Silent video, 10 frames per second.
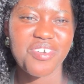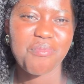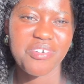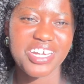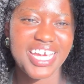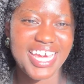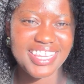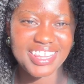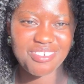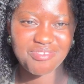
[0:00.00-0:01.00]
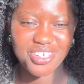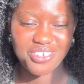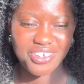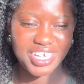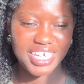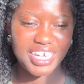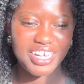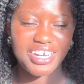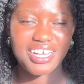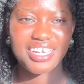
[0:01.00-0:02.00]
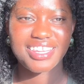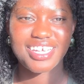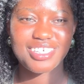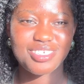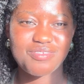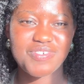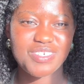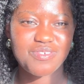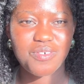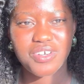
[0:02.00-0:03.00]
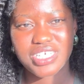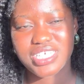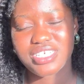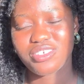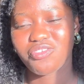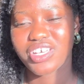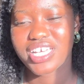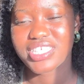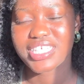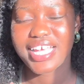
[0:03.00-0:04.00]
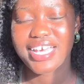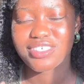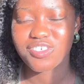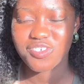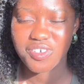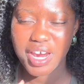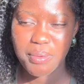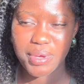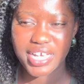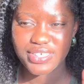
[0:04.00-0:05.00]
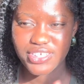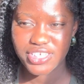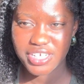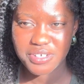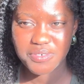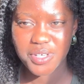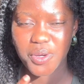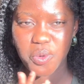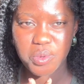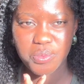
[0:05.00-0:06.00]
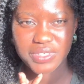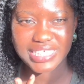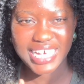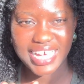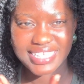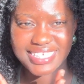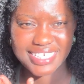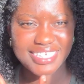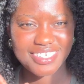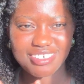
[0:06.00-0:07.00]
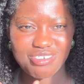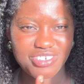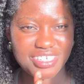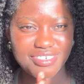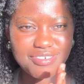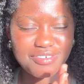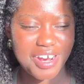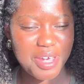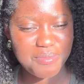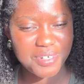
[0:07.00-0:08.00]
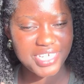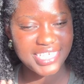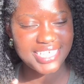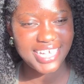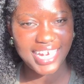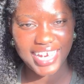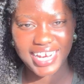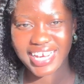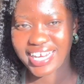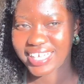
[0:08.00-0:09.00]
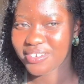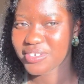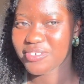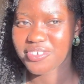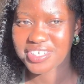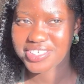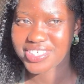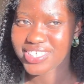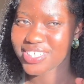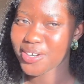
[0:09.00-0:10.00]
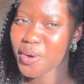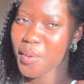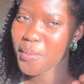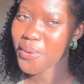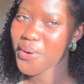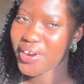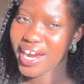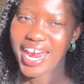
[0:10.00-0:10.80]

I'm gonna end the video here. Thank you so much for watching. Don't forget to like, subscribe, and share. We're almost at six hundred subscribers, and I can't wait for us to grow more.